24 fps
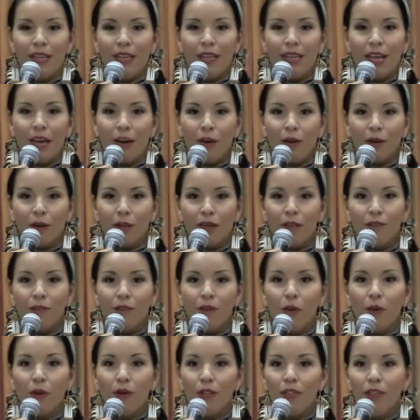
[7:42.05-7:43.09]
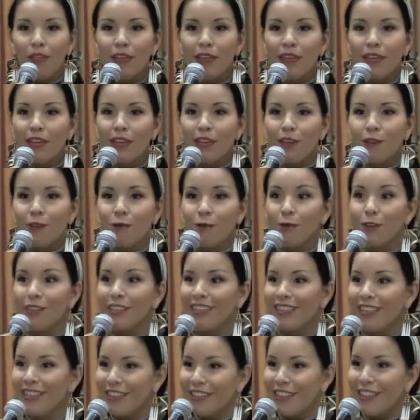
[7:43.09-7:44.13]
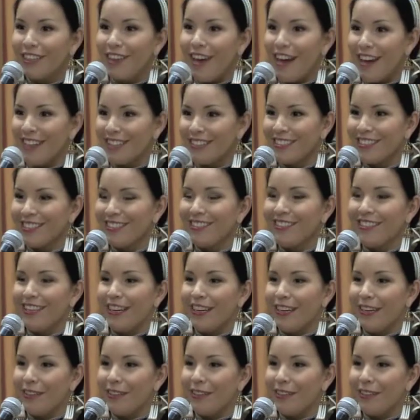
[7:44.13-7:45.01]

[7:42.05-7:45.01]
Now, if you're thinking really good thoughts,